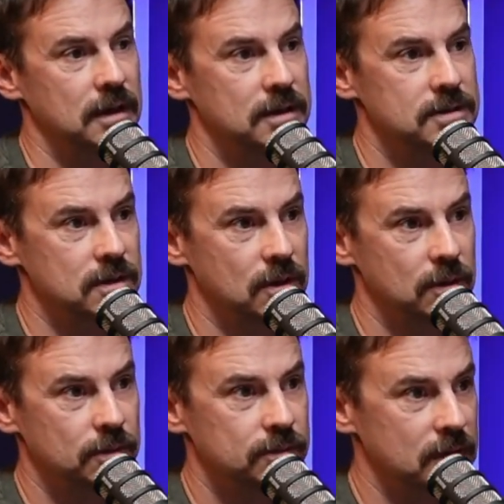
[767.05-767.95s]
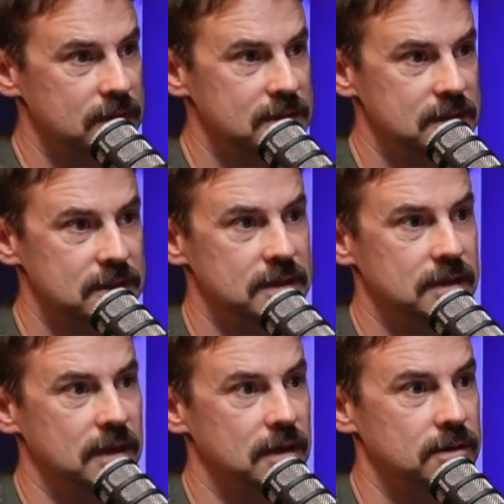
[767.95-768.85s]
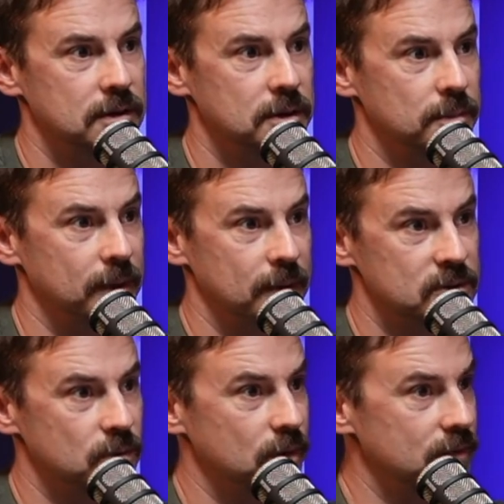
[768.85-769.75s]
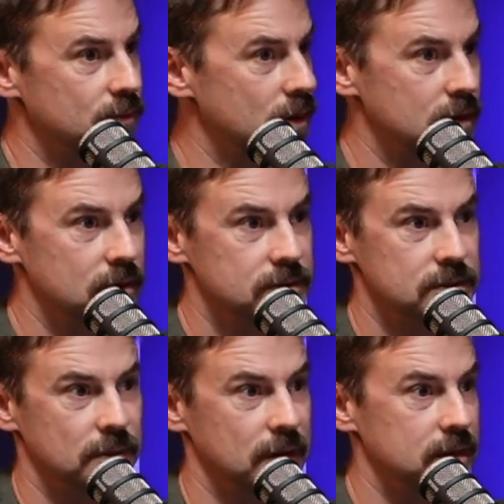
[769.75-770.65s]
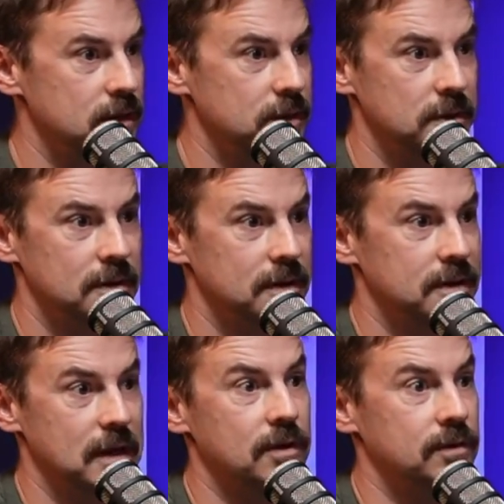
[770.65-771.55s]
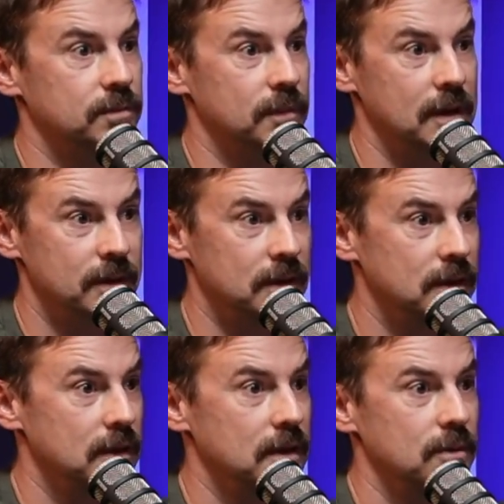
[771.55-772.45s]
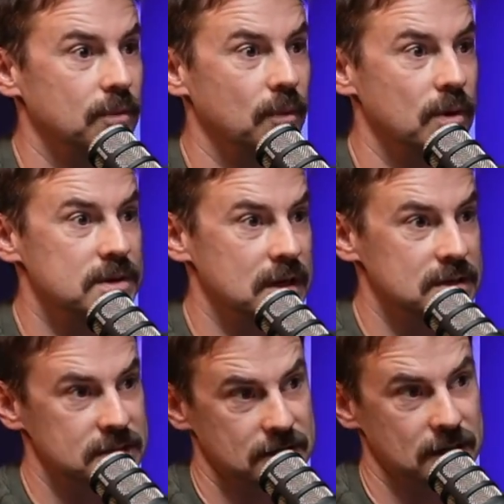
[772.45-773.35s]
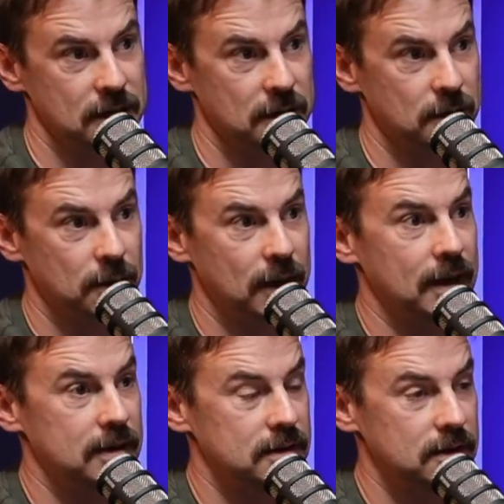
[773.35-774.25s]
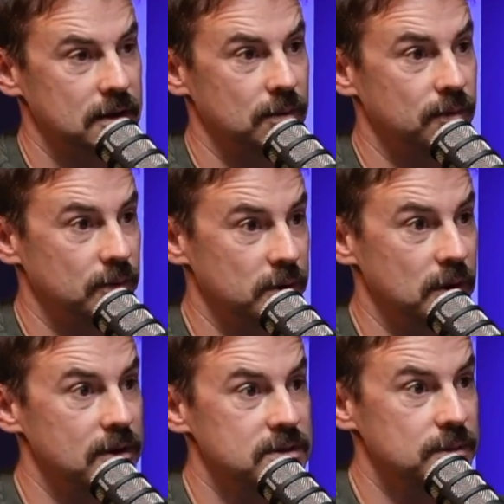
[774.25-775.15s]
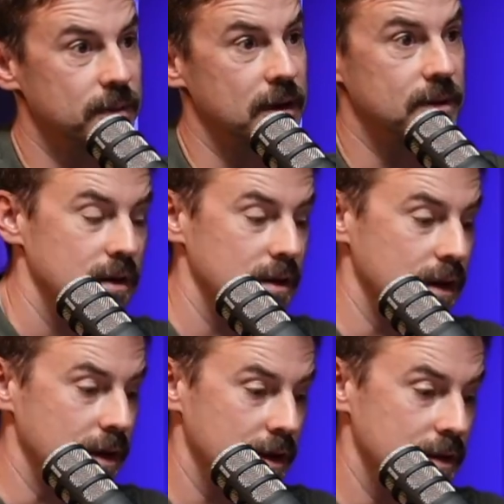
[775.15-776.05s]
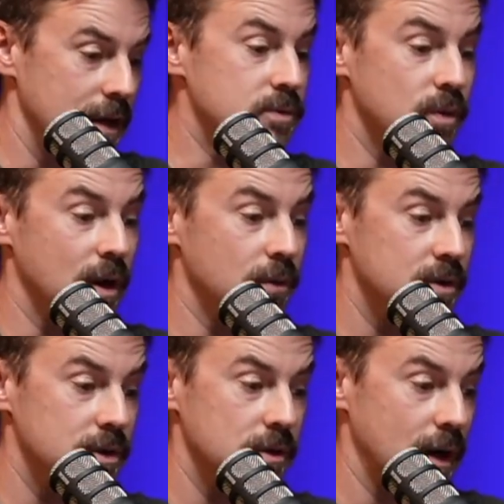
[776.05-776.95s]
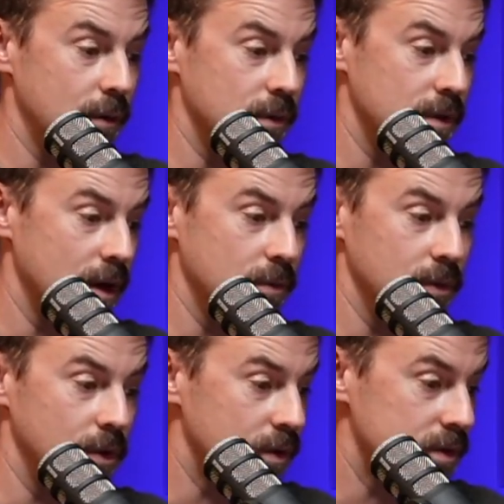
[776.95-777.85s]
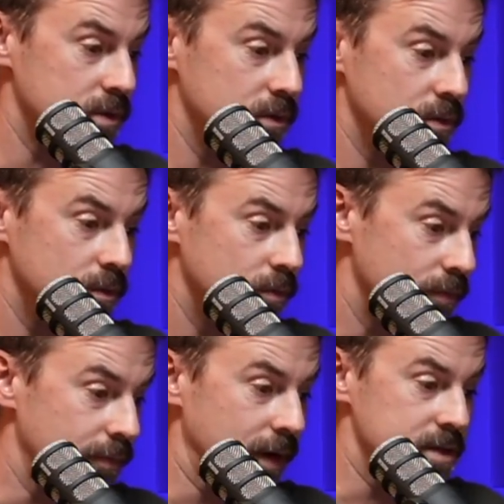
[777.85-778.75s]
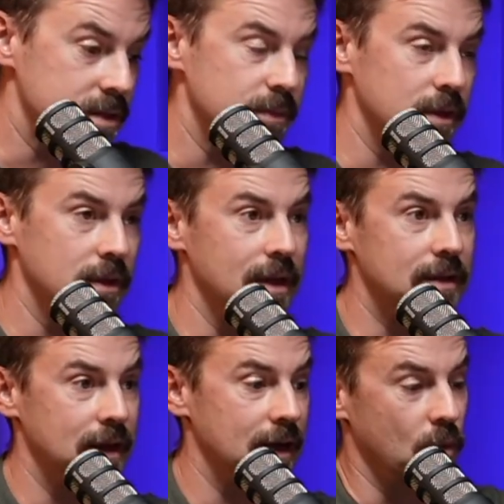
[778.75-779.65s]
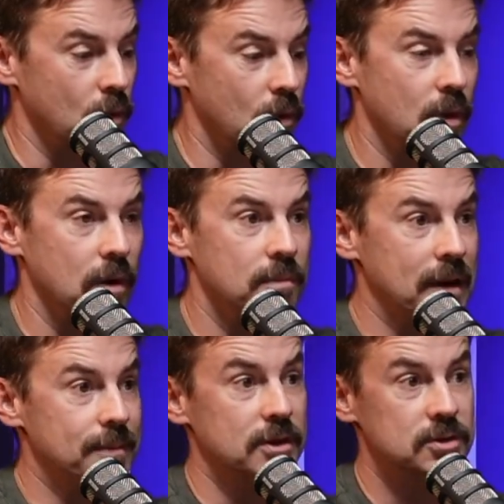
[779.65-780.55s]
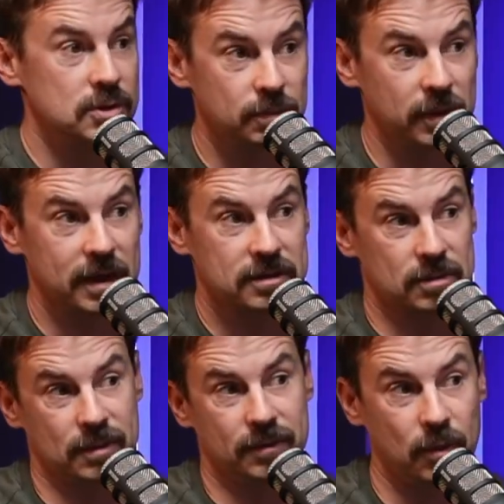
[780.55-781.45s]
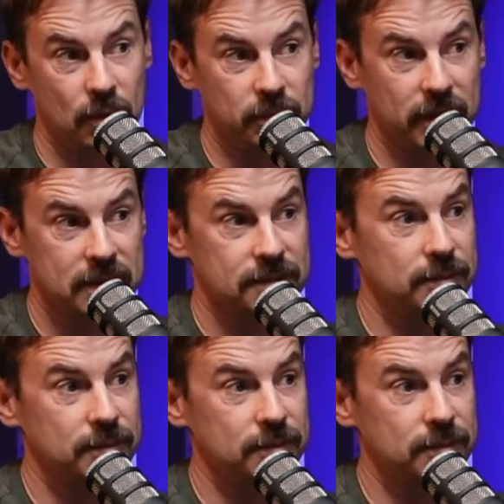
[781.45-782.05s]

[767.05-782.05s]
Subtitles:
And so that's $1,600. Your payment's $2,400. So right there, you're at $1,000 maybe. Worst case scenario at for your housing payment. And that's what I would do. I would look to find something like that, or maybe a duplex or a fourplex.